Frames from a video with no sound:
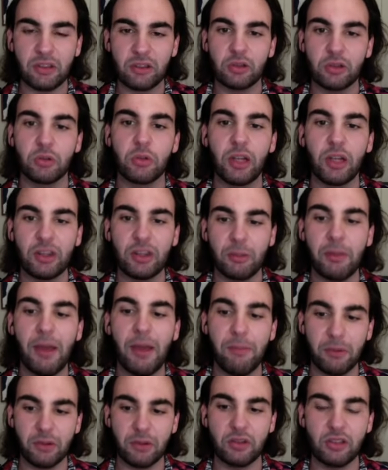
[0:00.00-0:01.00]
So you let the
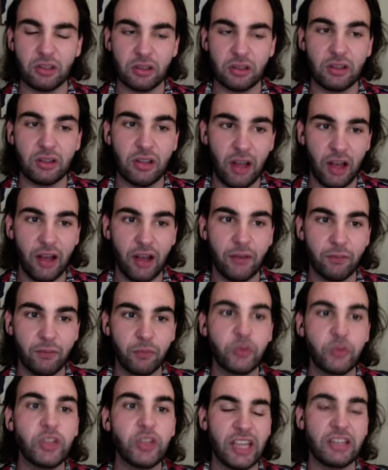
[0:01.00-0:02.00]
peppers just
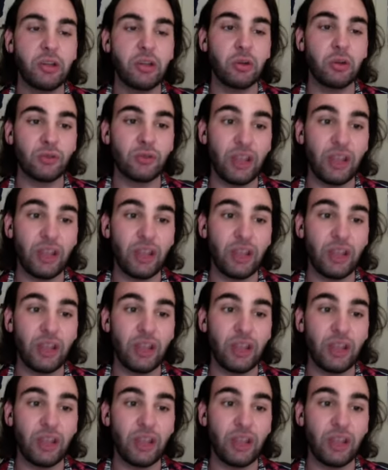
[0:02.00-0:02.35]
take those